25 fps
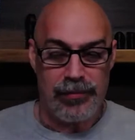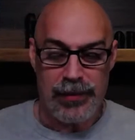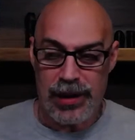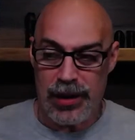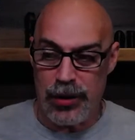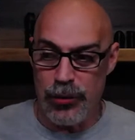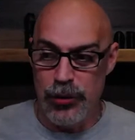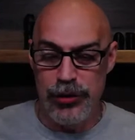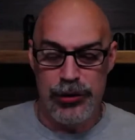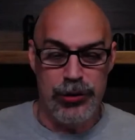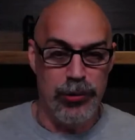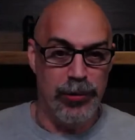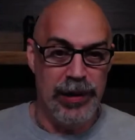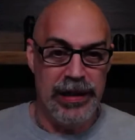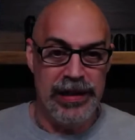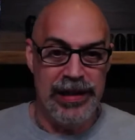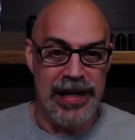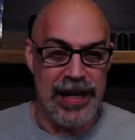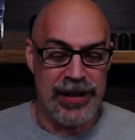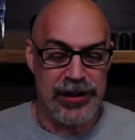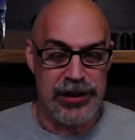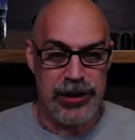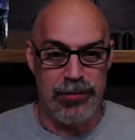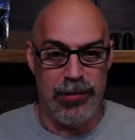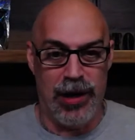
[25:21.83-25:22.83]
which will be
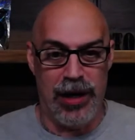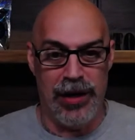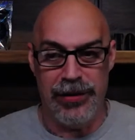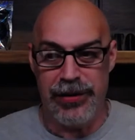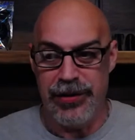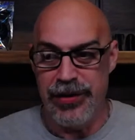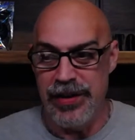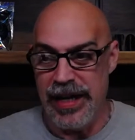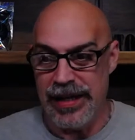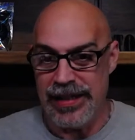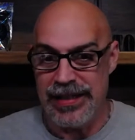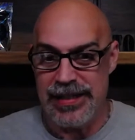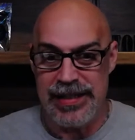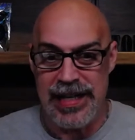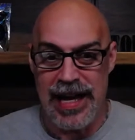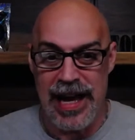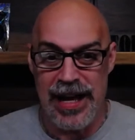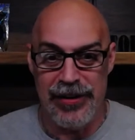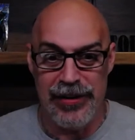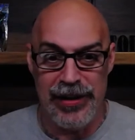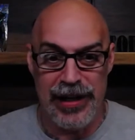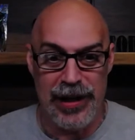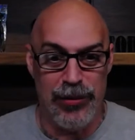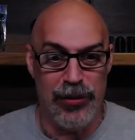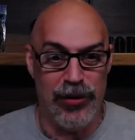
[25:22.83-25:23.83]
next month. Next
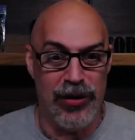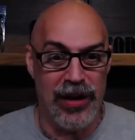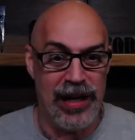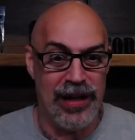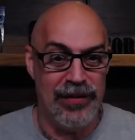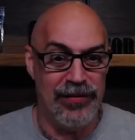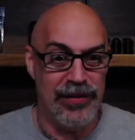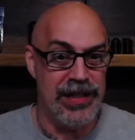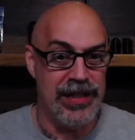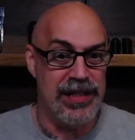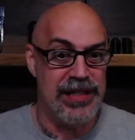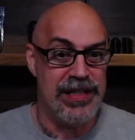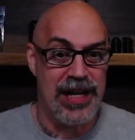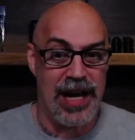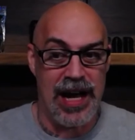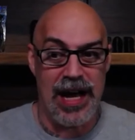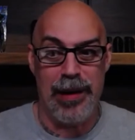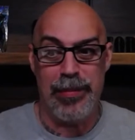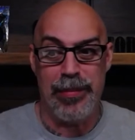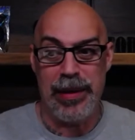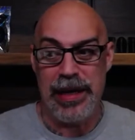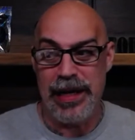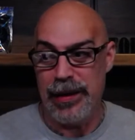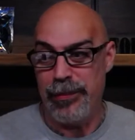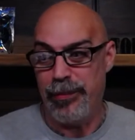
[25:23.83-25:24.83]
Saturday, we'll have the
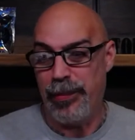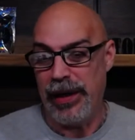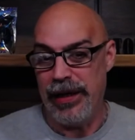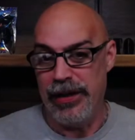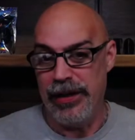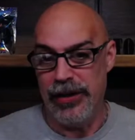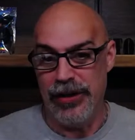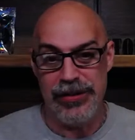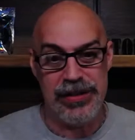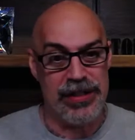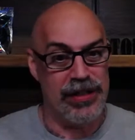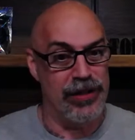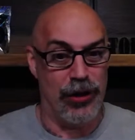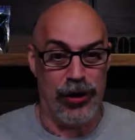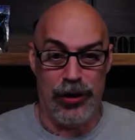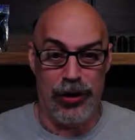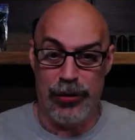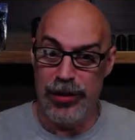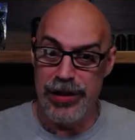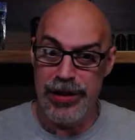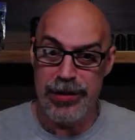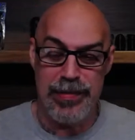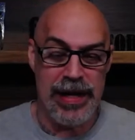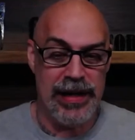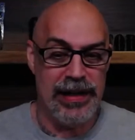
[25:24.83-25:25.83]
top 8 Paydirts, and
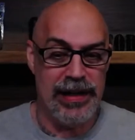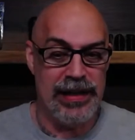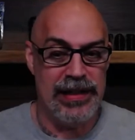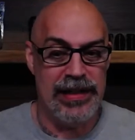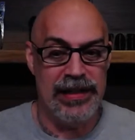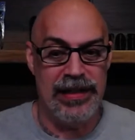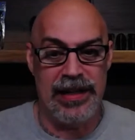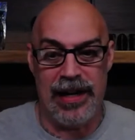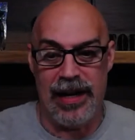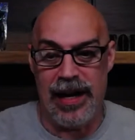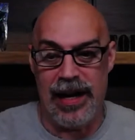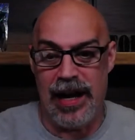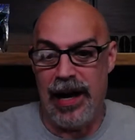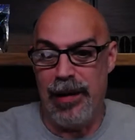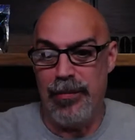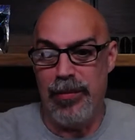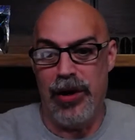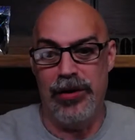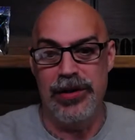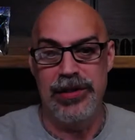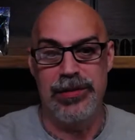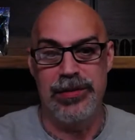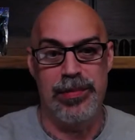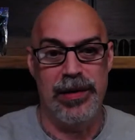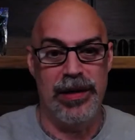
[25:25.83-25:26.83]
Irwin's made it in there. I'm
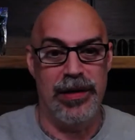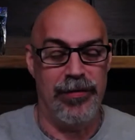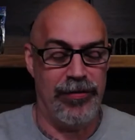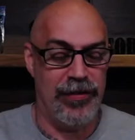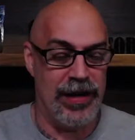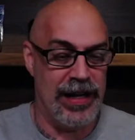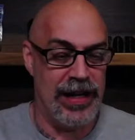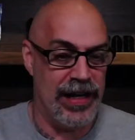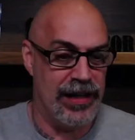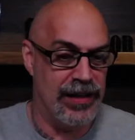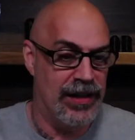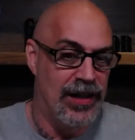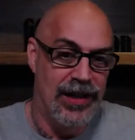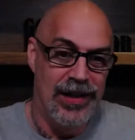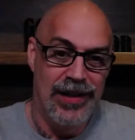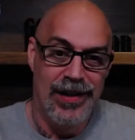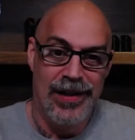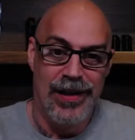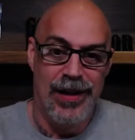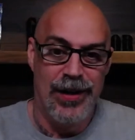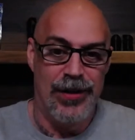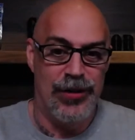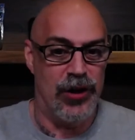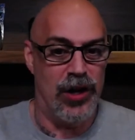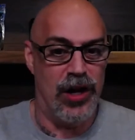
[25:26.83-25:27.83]
always been a fan.
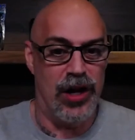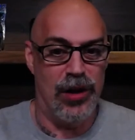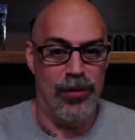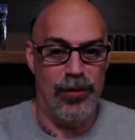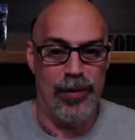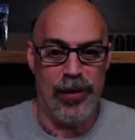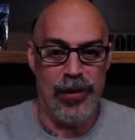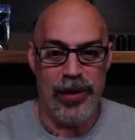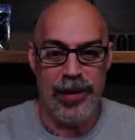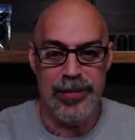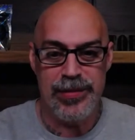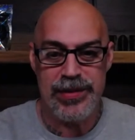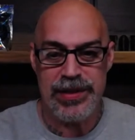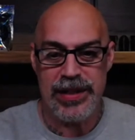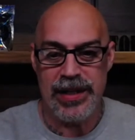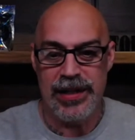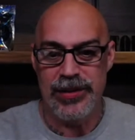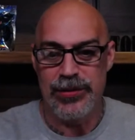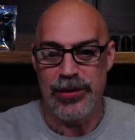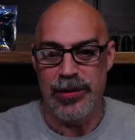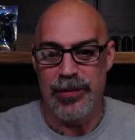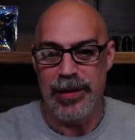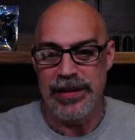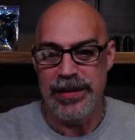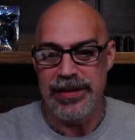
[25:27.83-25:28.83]
They're on my website as
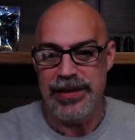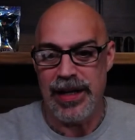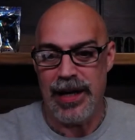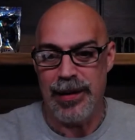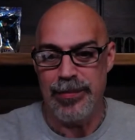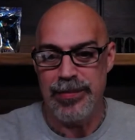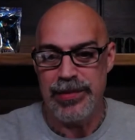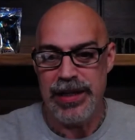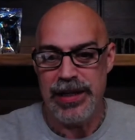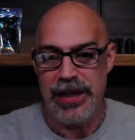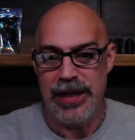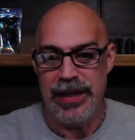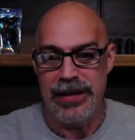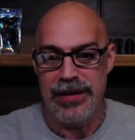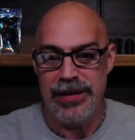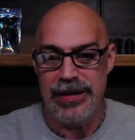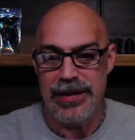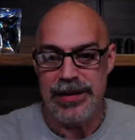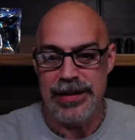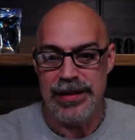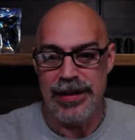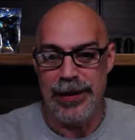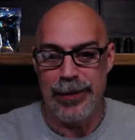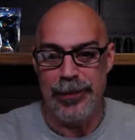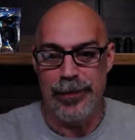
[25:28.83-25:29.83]
one of my top 10,
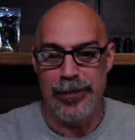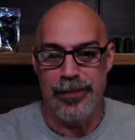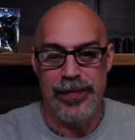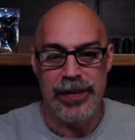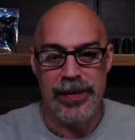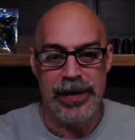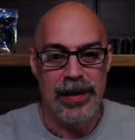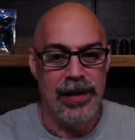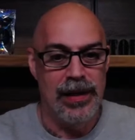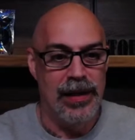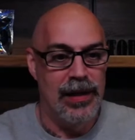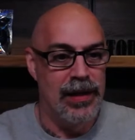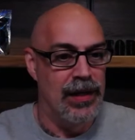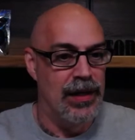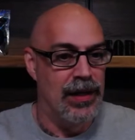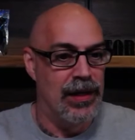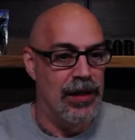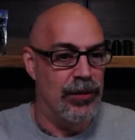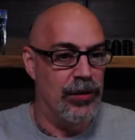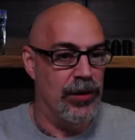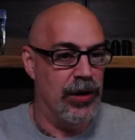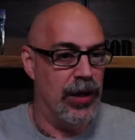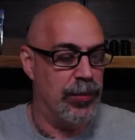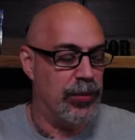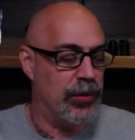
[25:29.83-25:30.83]
so
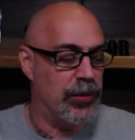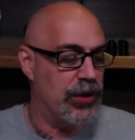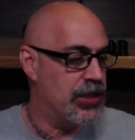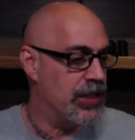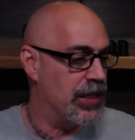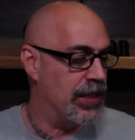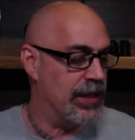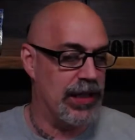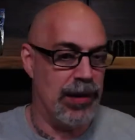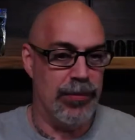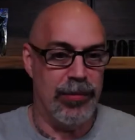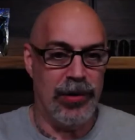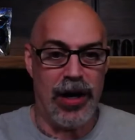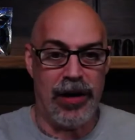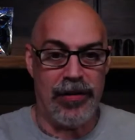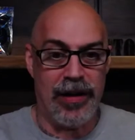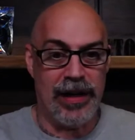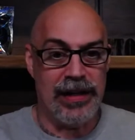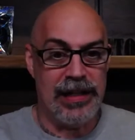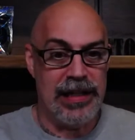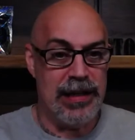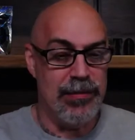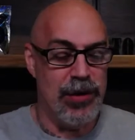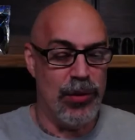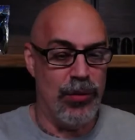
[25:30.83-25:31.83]
really appreciate them. But all
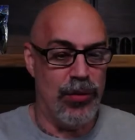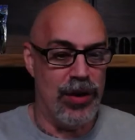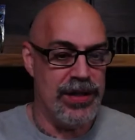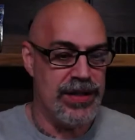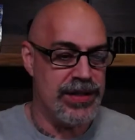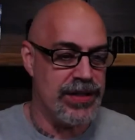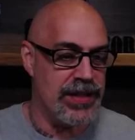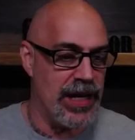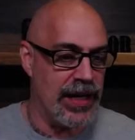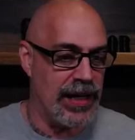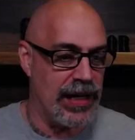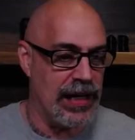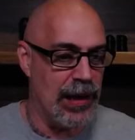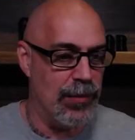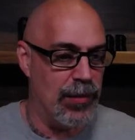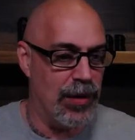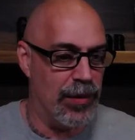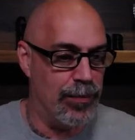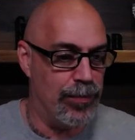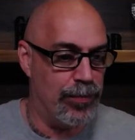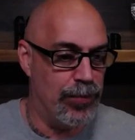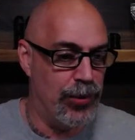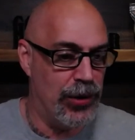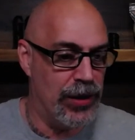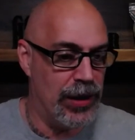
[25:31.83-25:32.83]
right, give me 1 second. I'm going
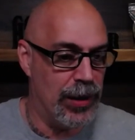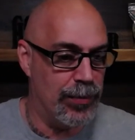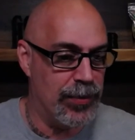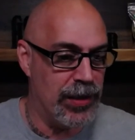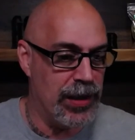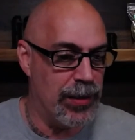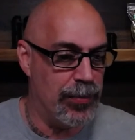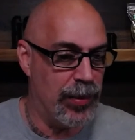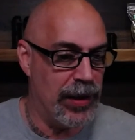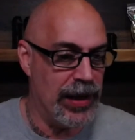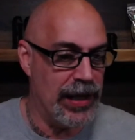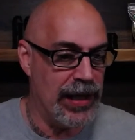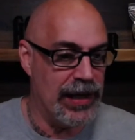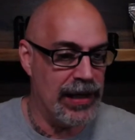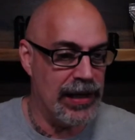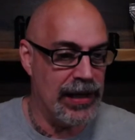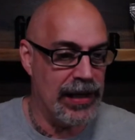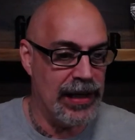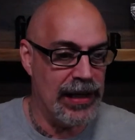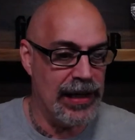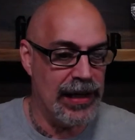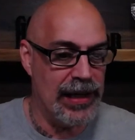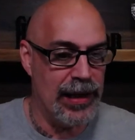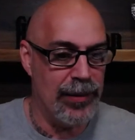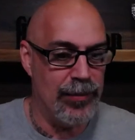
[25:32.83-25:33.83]
to put up the panning
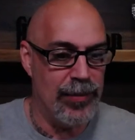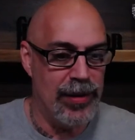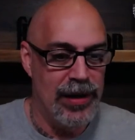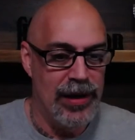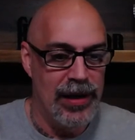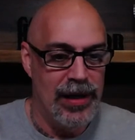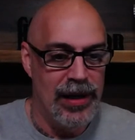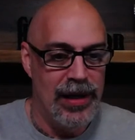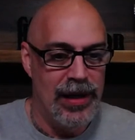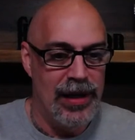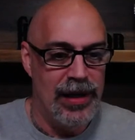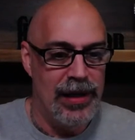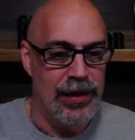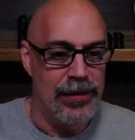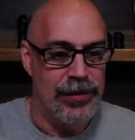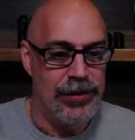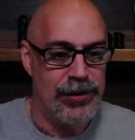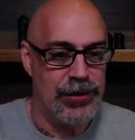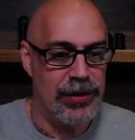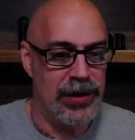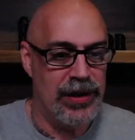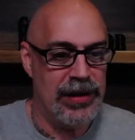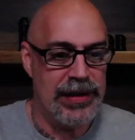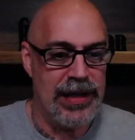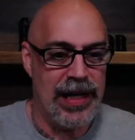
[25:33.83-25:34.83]
cam,
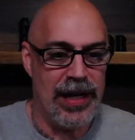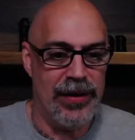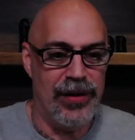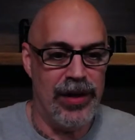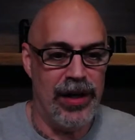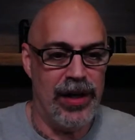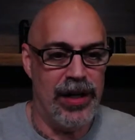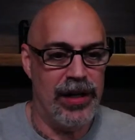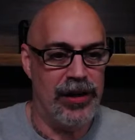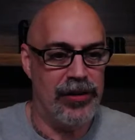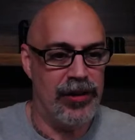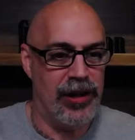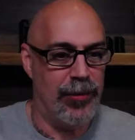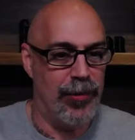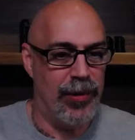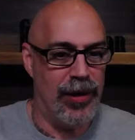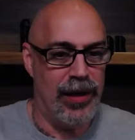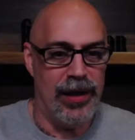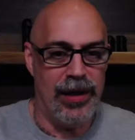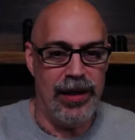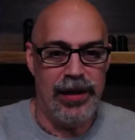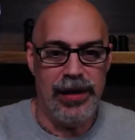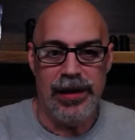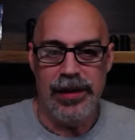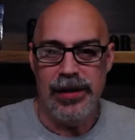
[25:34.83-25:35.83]
shrink down the ugly
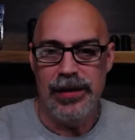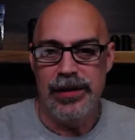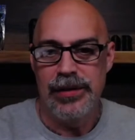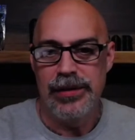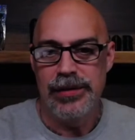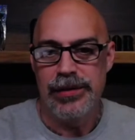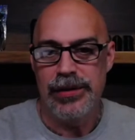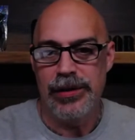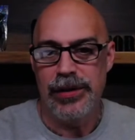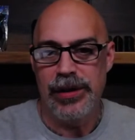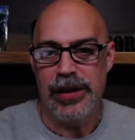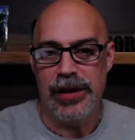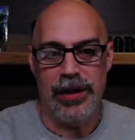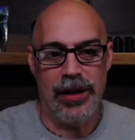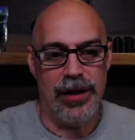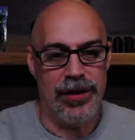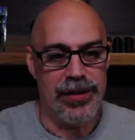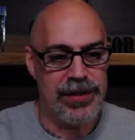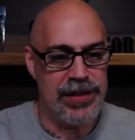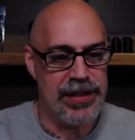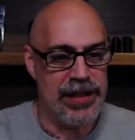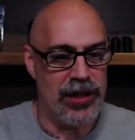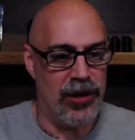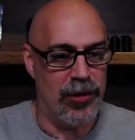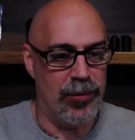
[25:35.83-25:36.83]
mug so you can all
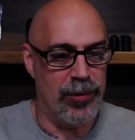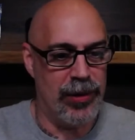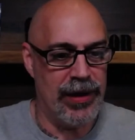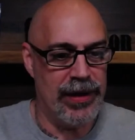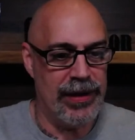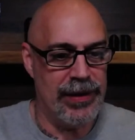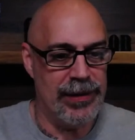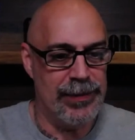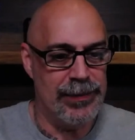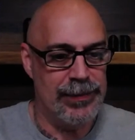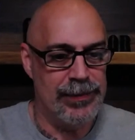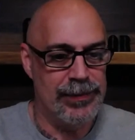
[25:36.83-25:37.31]
celebrate.